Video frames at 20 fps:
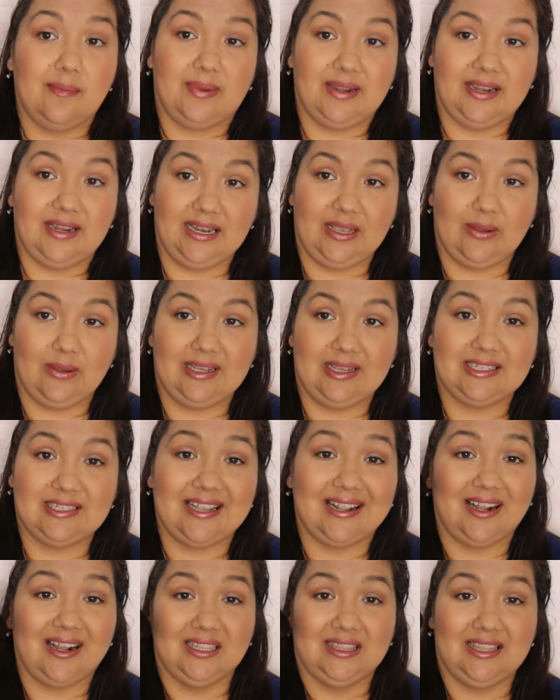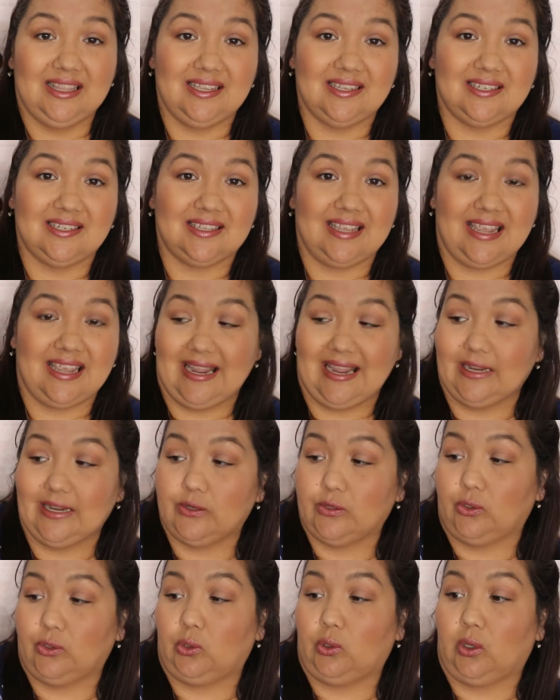But anyways, I got this
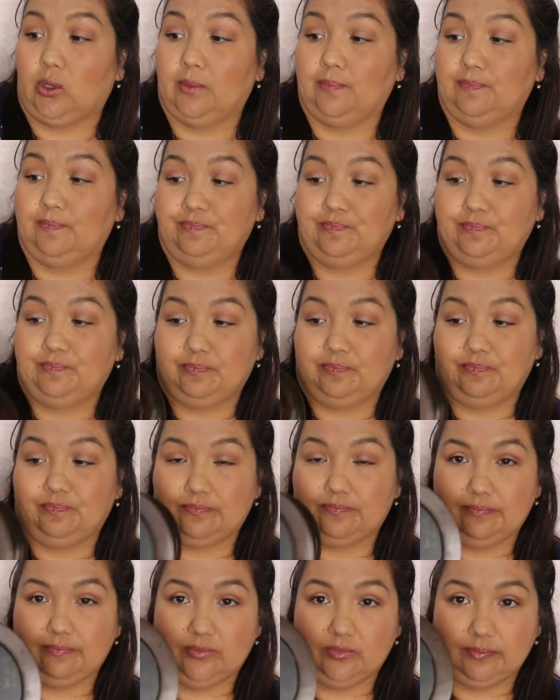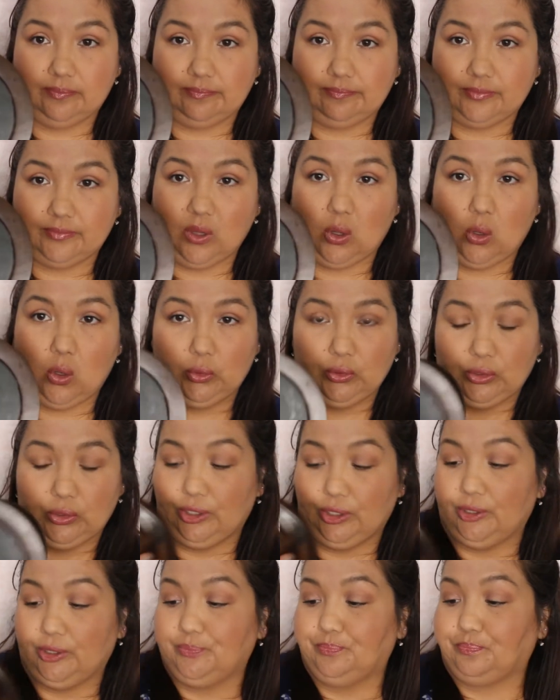candle
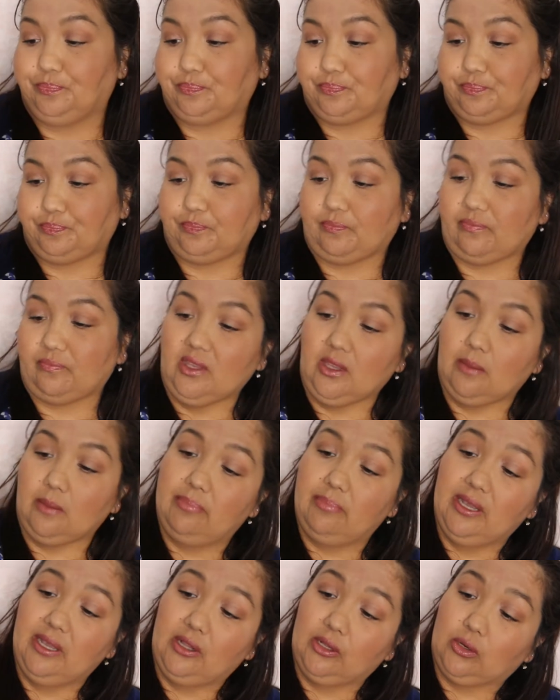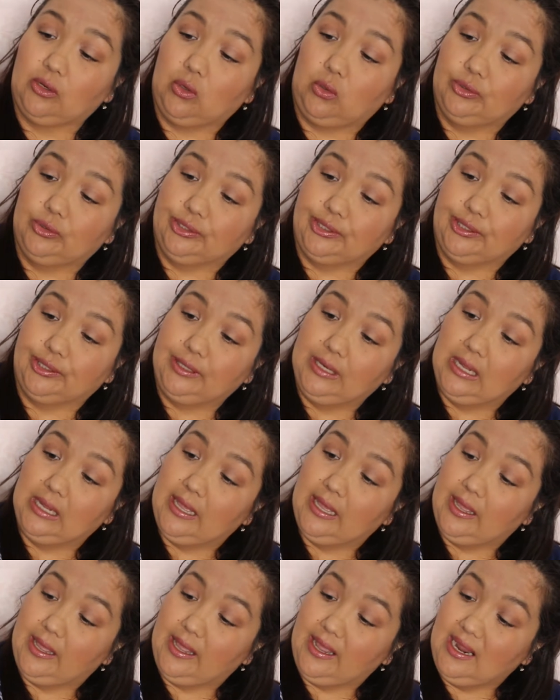holder, pillar holder,
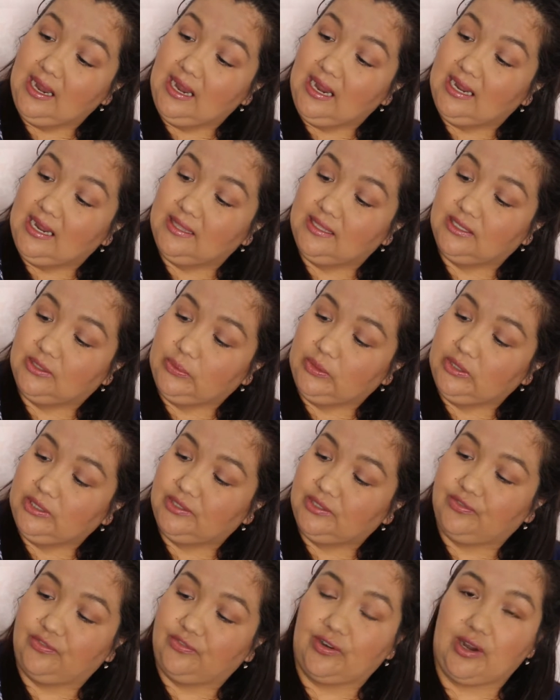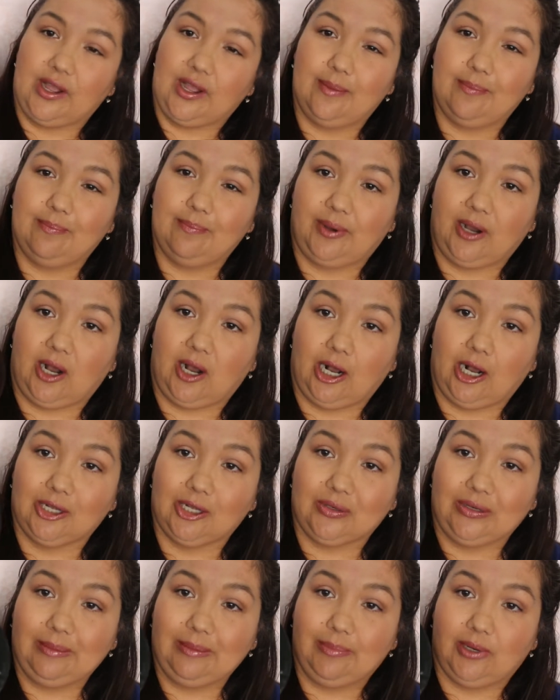and this was from
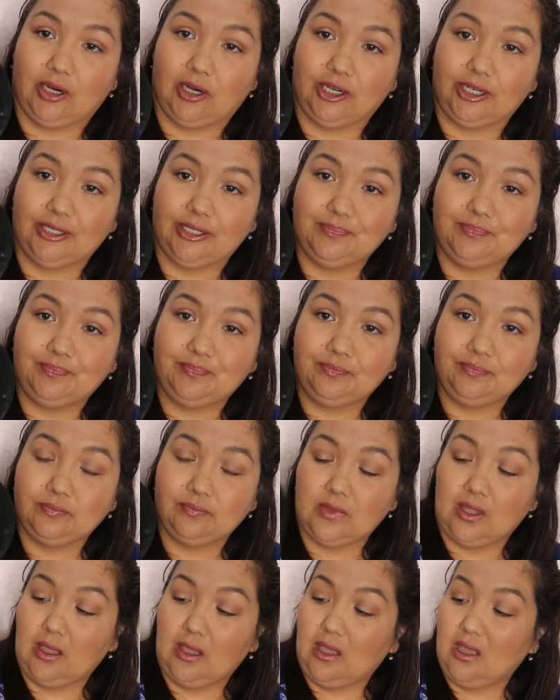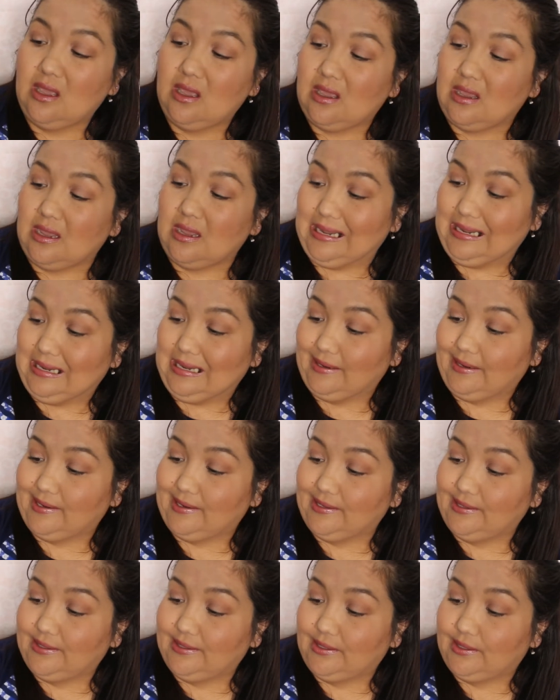Pottery Barn,
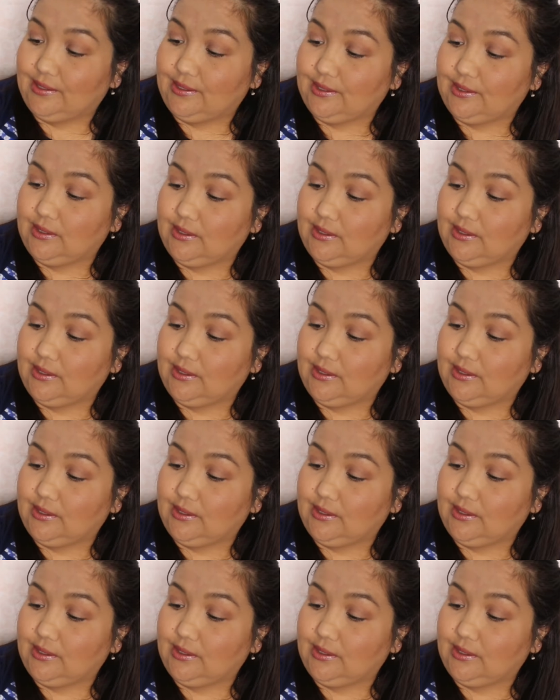and